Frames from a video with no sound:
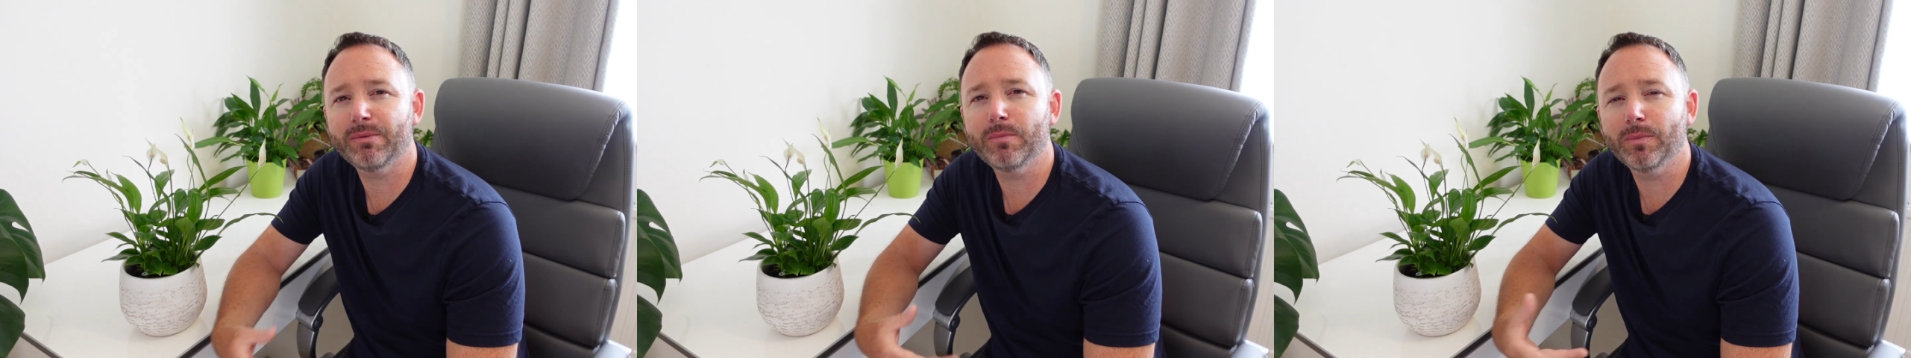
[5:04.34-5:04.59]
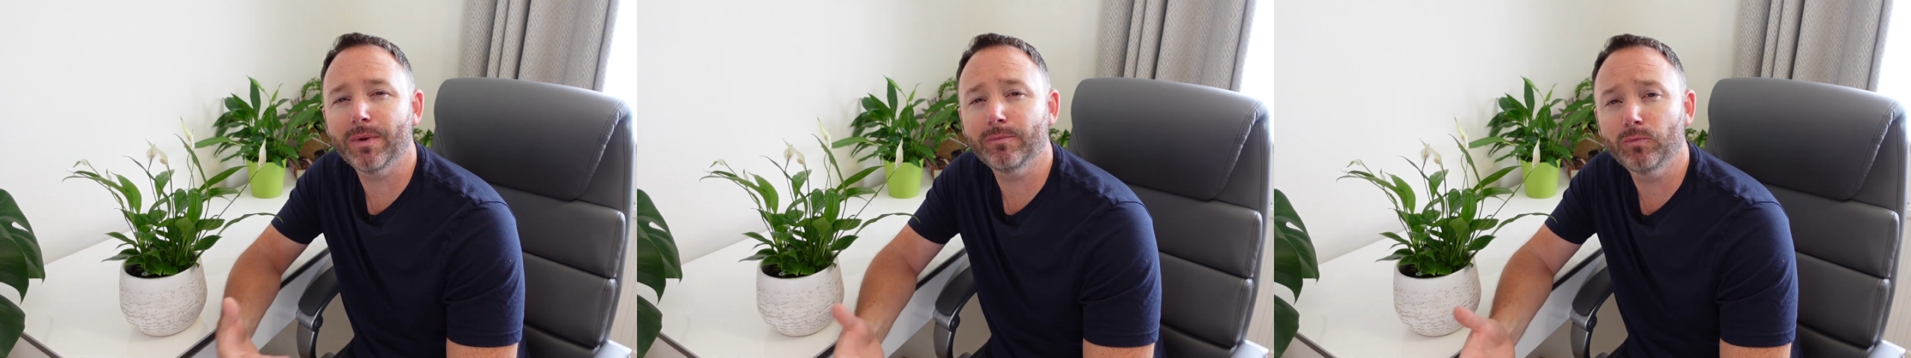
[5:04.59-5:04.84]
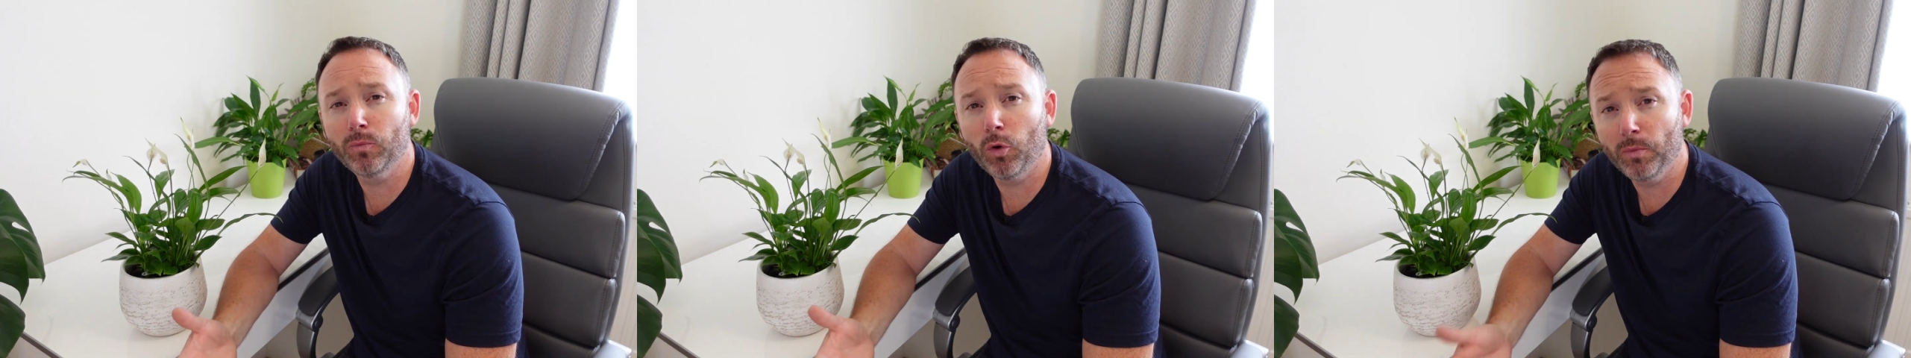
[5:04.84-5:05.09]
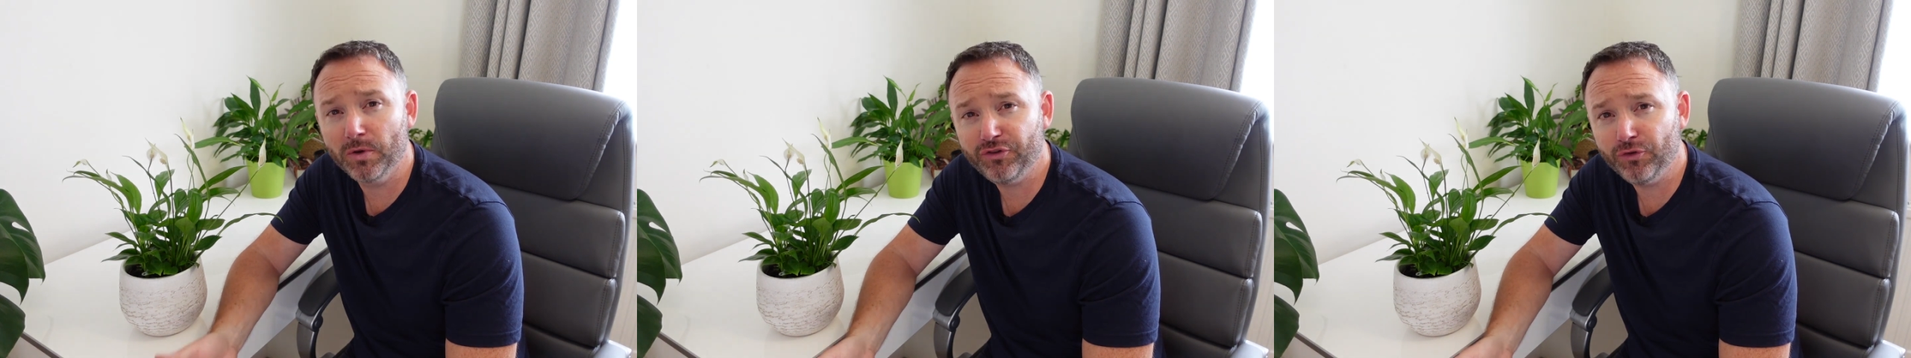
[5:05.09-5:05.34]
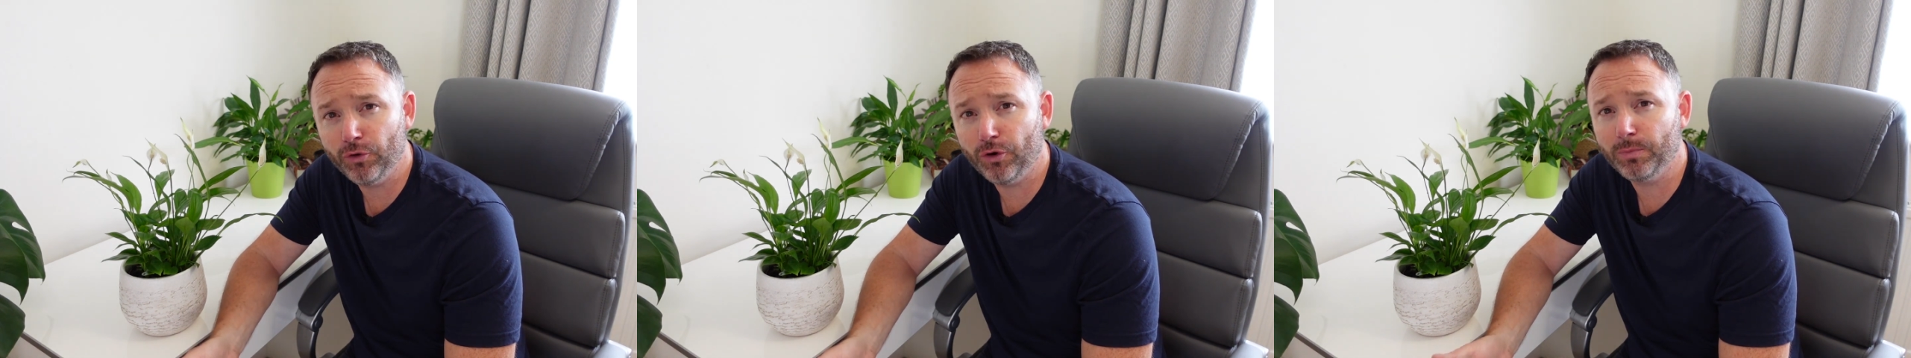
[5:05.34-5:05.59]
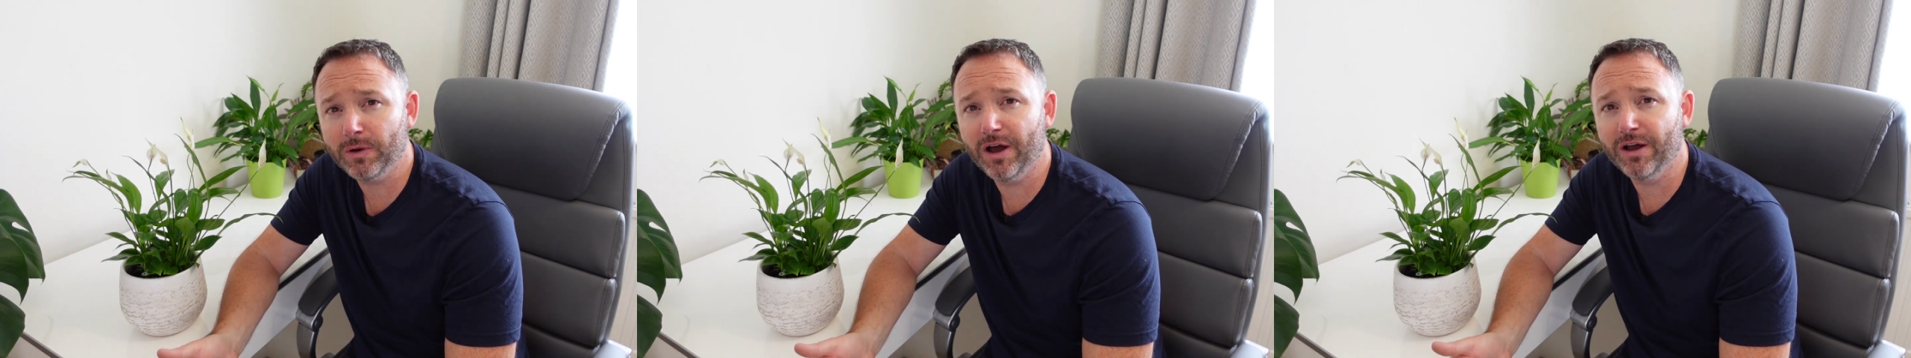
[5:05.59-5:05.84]
a more mature
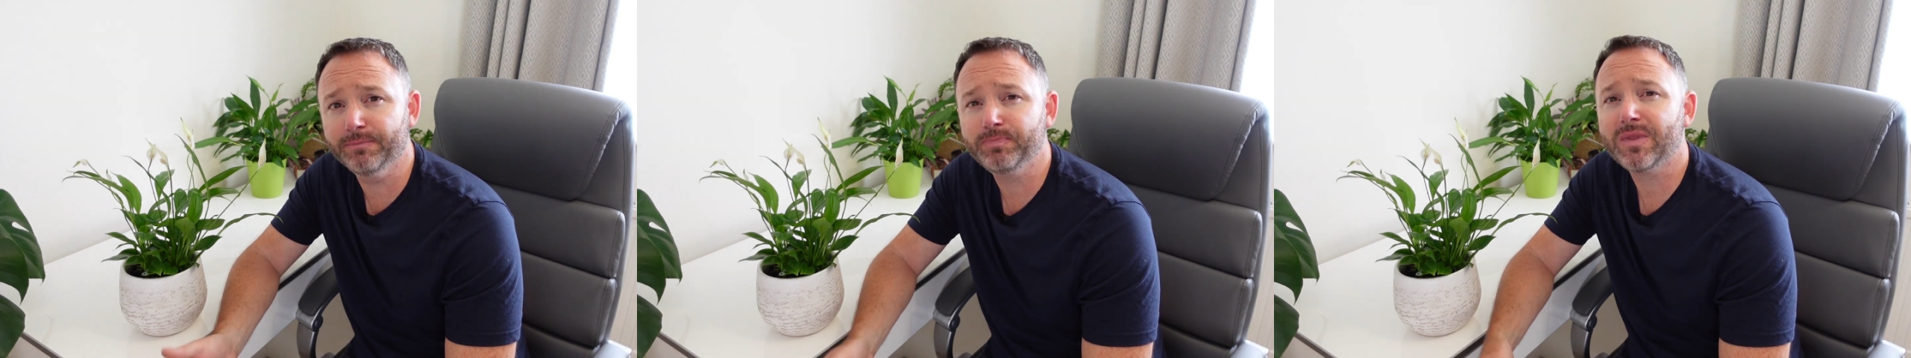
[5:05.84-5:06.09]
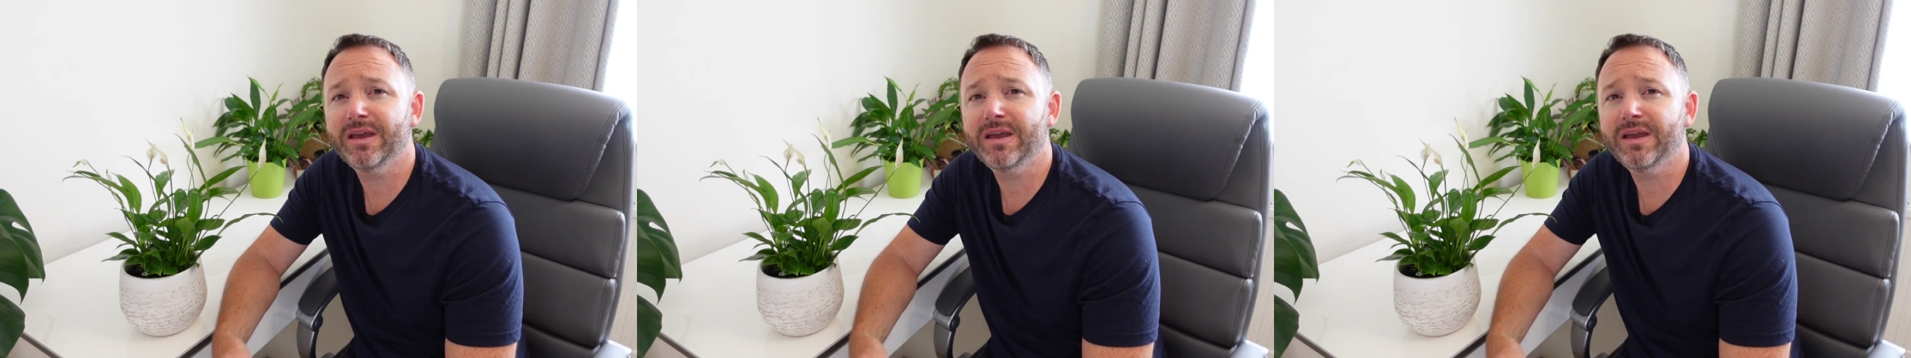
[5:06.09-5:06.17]
plant